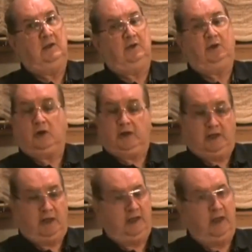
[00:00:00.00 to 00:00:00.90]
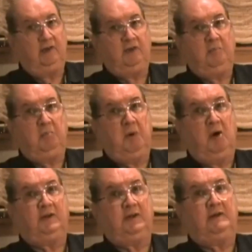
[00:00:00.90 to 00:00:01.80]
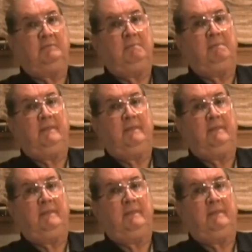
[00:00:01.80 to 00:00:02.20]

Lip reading: You're talking the Knights of Malta,